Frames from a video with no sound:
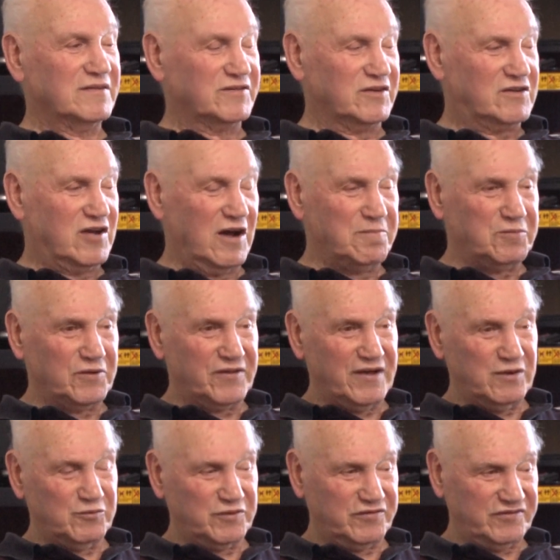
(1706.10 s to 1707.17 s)
The couple
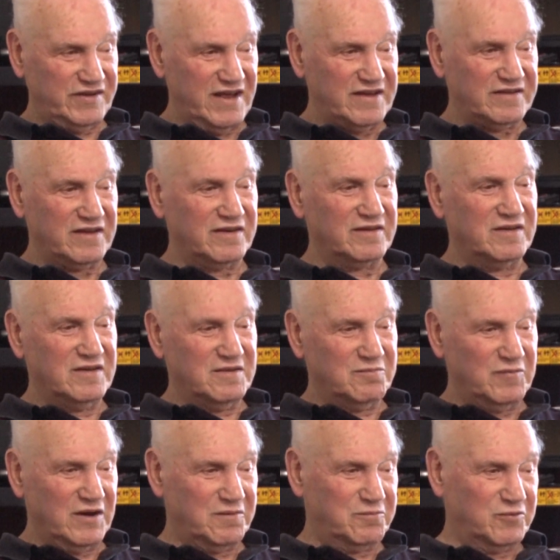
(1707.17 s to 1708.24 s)
that was taking
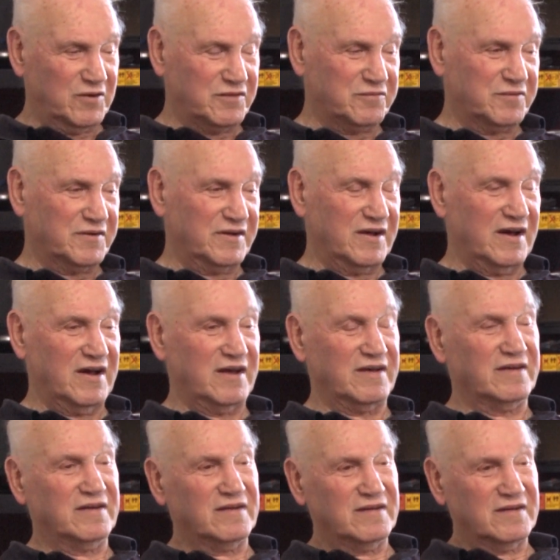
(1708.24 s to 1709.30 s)
my brother and I
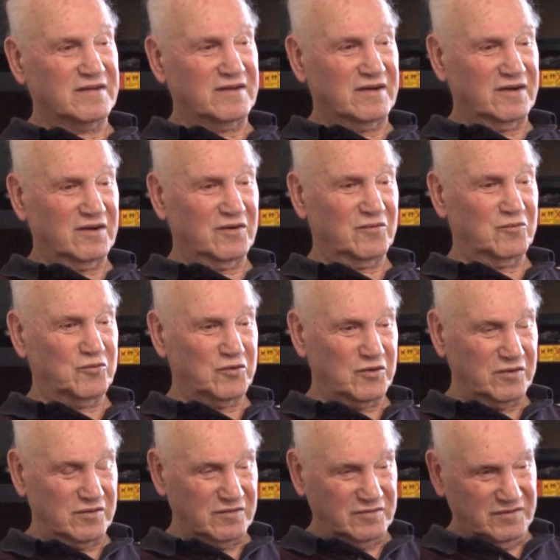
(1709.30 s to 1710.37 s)

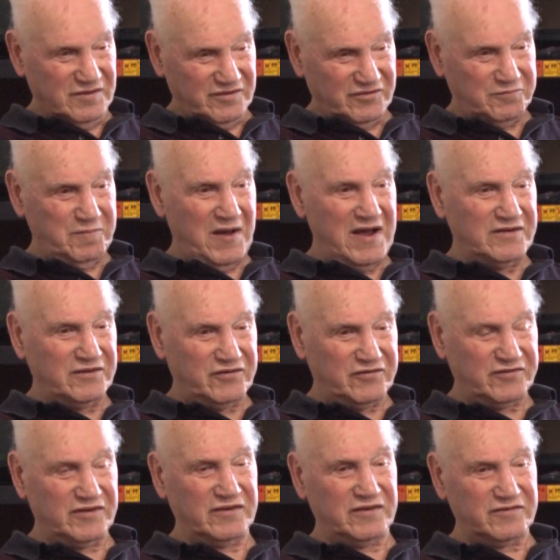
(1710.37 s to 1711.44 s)
were Spanish
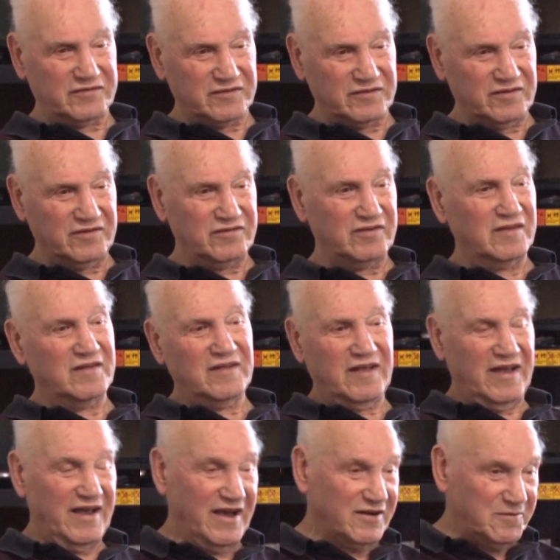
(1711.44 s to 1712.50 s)
citizens,
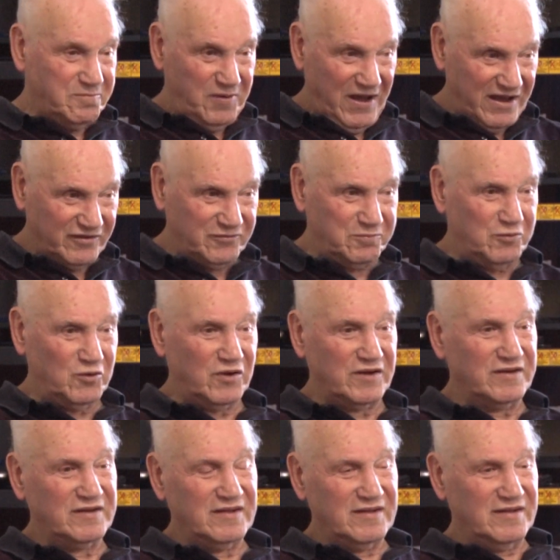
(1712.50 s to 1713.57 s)
had a
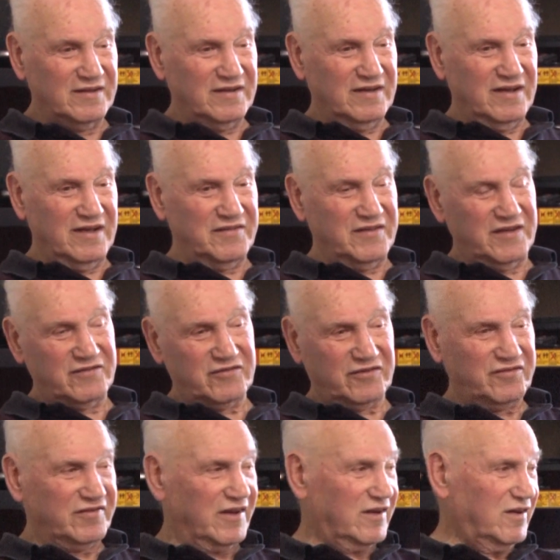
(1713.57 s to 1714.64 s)
passport, and they
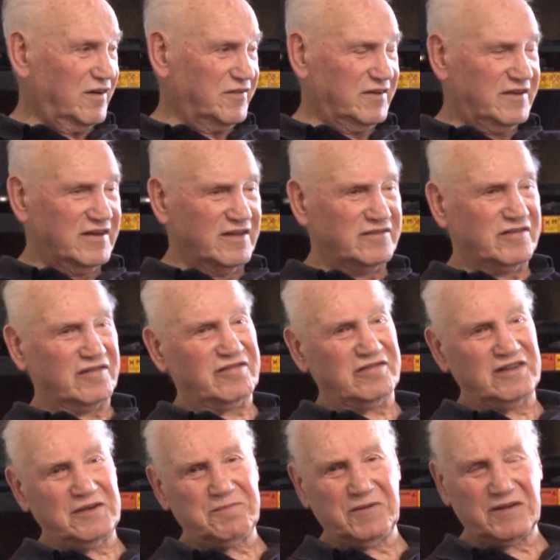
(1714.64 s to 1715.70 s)
just said, oh, the kids are
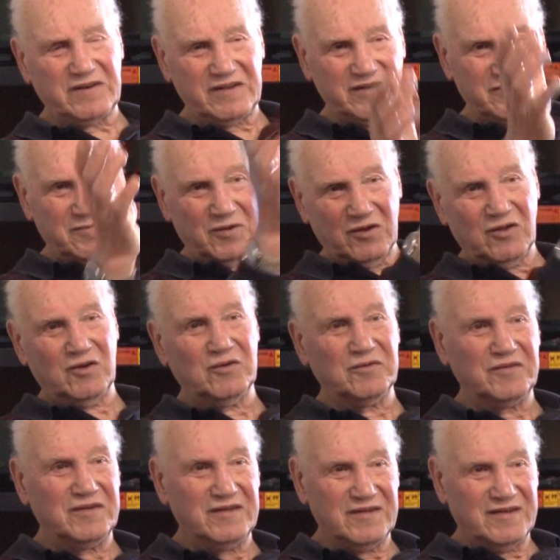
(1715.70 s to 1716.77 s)
sleeping, leave them
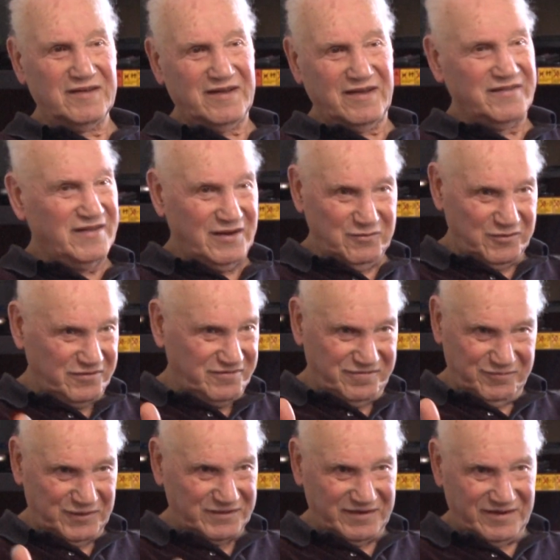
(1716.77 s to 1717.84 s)
alone. And that was
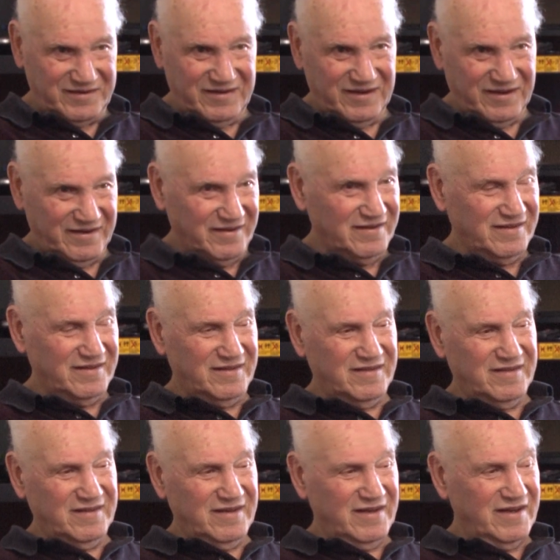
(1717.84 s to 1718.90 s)
what they did.
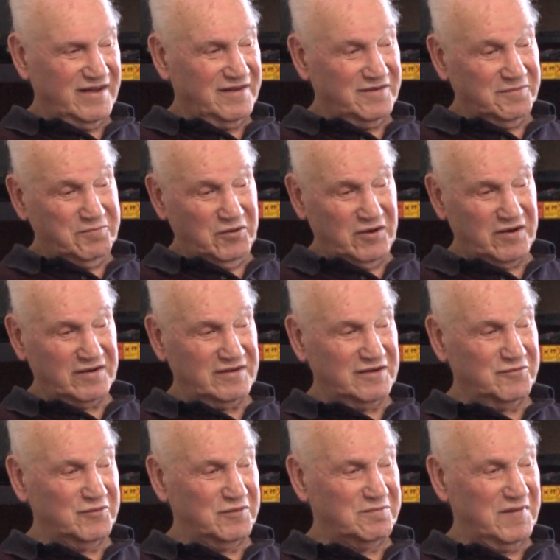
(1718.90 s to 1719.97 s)
And apparently
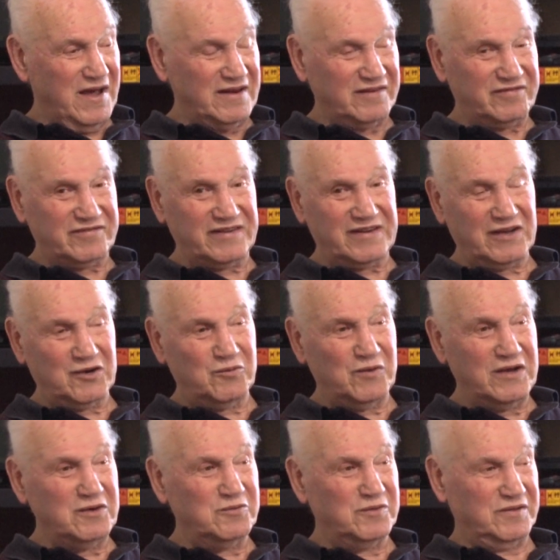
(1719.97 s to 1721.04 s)
we managed to get
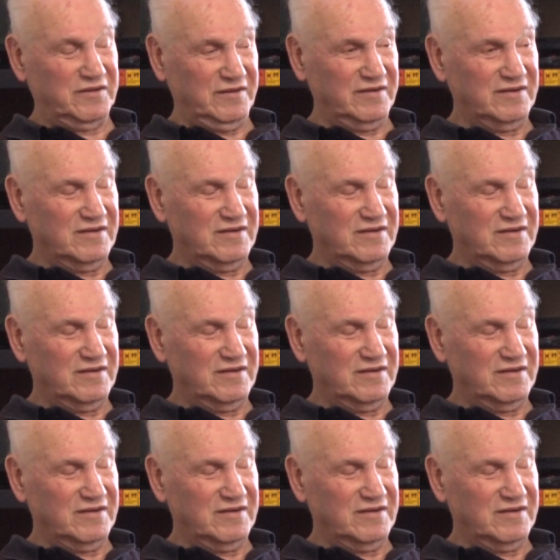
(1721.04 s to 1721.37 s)
away with it.